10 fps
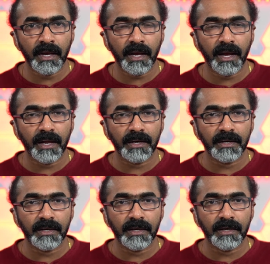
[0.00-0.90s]

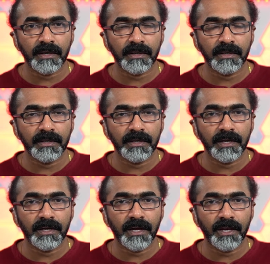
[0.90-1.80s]
and
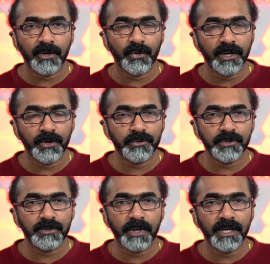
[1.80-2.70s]
you can use
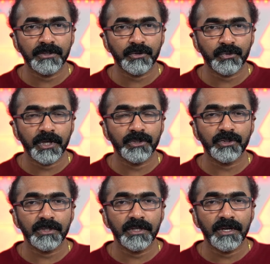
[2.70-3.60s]
this media to
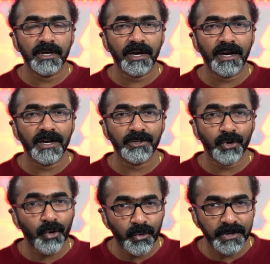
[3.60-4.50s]
reach
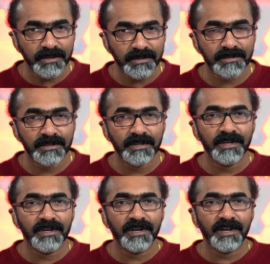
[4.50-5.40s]
your audience,
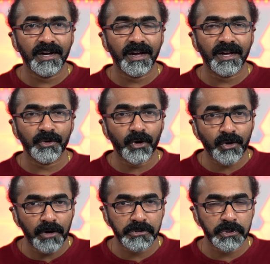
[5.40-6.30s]
your
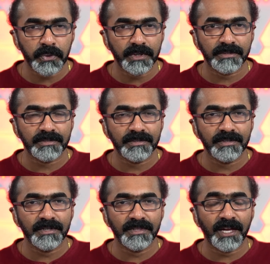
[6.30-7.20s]
constituents.
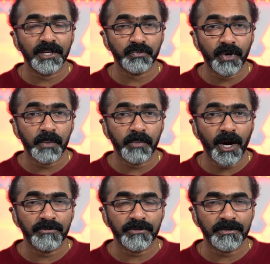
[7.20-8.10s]
That is very
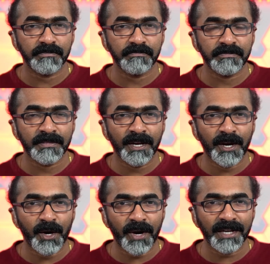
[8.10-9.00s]
powerful.
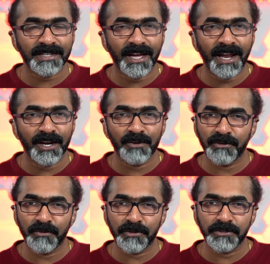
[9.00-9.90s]
All right, and I look
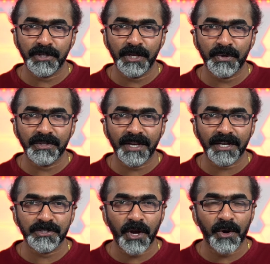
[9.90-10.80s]
forward to seeing you in the
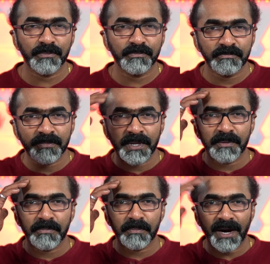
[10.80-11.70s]
next show.
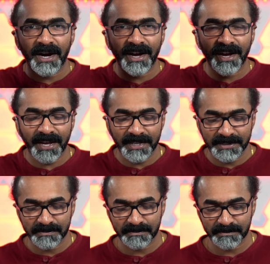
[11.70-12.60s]
Bye bye.